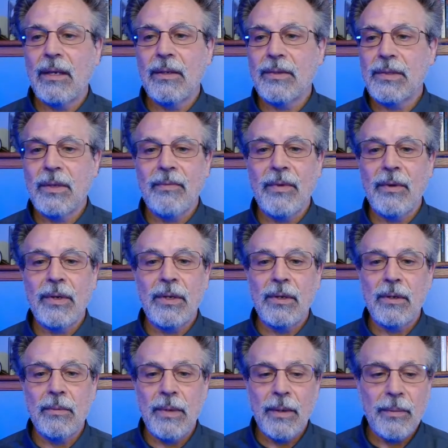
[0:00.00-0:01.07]
everything
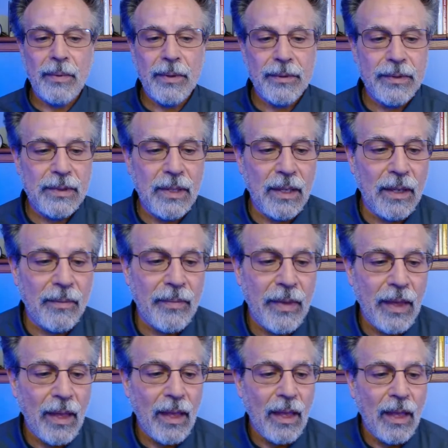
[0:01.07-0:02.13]
else. I'm very good about
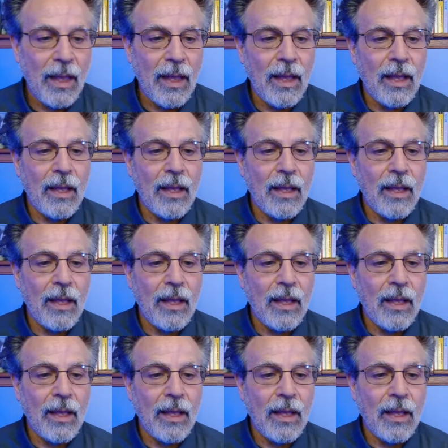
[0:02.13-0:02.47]
posting.